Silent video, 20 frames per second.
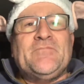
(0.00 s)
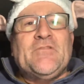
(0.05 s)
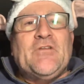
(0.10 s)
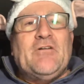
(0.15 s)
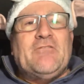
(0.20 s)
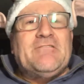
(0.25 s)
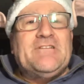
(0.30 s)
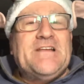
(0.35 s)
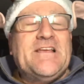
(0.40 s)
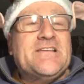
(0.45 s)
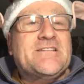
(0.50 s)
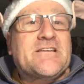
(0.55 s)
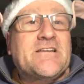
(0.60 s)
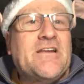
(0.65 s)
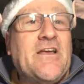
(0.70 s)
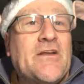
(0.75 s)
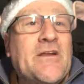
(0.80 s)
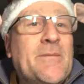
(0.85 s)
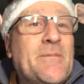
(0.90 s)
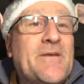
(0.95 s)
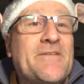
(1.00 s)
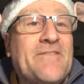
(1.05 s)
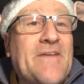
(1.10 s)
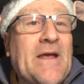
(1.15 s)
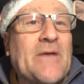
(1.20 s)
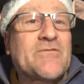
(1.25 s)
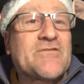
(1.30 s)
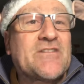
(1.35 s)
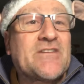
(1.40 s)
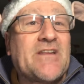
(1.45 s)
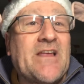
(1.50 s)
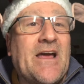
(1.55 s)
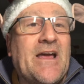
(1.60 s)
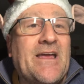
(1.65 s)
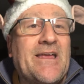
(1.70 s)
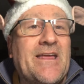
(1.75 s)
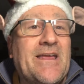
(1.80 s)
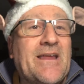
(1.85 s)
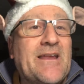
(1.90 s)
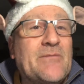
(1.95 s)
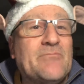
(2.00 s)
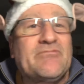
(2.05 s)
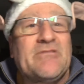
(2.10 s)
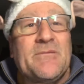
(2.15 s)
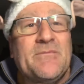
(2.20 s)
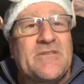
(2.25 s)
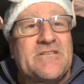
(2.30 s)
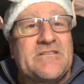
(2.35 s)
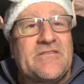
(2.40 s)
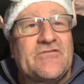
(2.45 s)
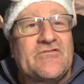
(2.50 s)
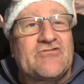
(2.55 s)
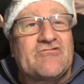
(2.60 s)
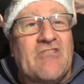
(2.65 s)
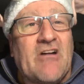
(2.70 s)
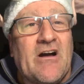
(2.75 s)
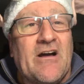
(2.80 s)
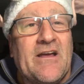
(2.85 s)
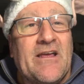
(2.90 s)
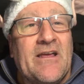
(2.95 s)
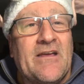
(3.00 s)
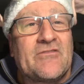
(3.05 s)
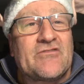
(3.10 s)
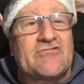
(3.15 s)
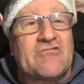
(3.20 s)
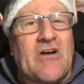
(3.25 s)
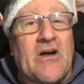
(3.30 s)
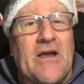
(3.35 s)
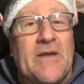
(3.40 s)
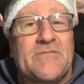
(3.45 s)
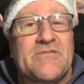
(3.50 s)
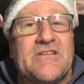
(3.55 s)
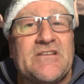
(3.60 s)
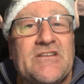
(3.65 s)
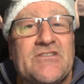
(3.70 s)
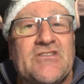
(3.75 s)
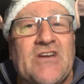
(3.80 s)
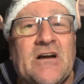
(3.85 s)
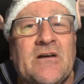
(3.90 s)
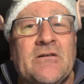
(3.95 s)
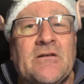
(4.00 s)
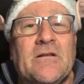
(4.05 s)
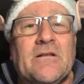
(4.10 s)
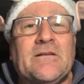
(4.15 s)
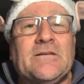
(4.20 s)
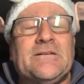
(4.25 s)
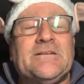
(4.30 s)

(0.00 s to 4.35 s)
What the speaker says: or at least can only be found today in primitive tribes in the jungle.